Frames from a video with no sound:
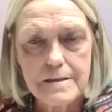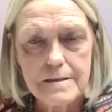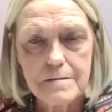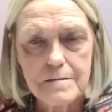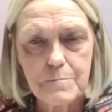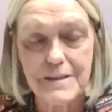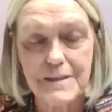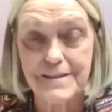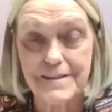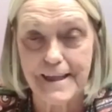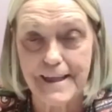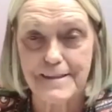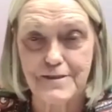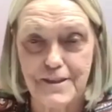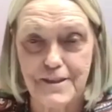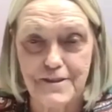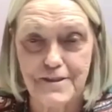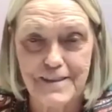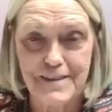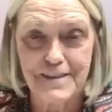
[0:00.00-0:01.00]
But they
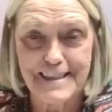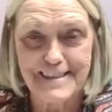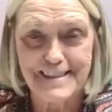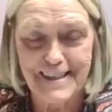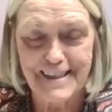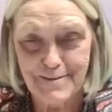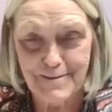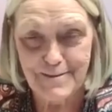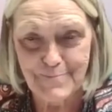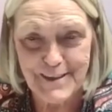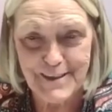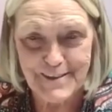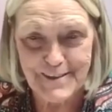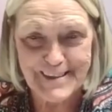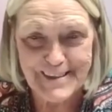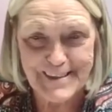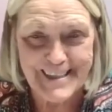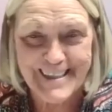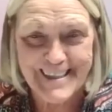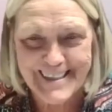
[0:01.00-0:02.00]
too need to up
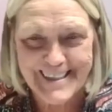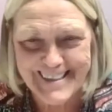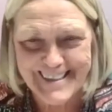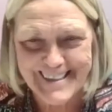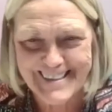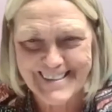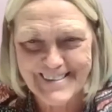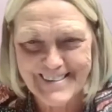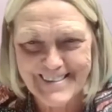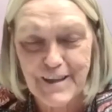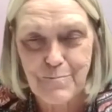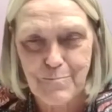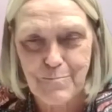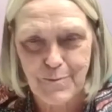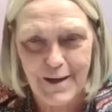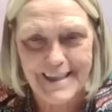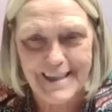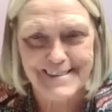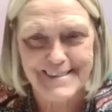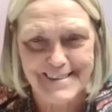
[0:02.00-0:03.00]
their
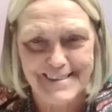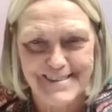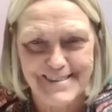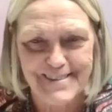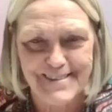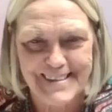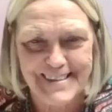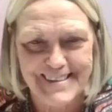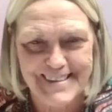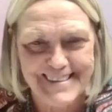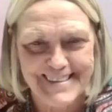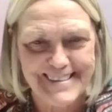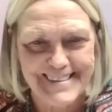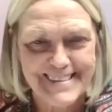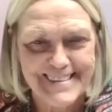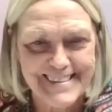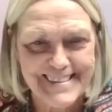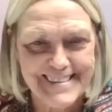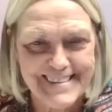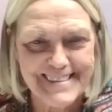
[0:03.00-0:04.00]
prices on the
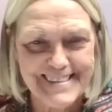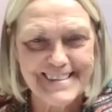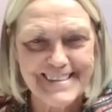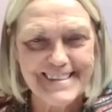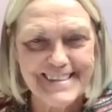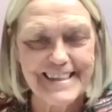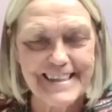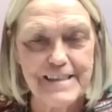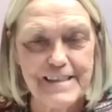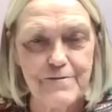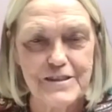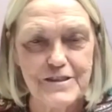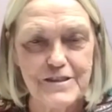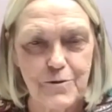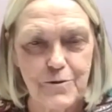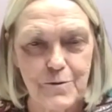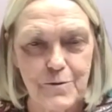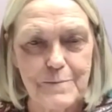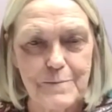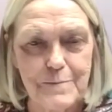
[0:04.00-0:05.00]

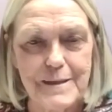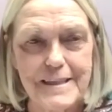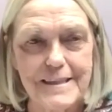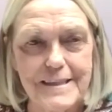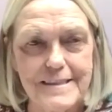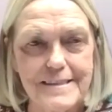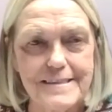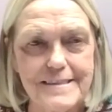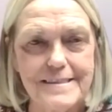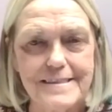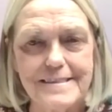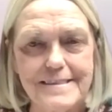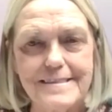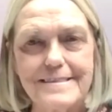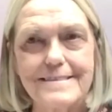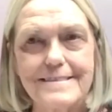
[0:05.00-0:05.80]
inventory, because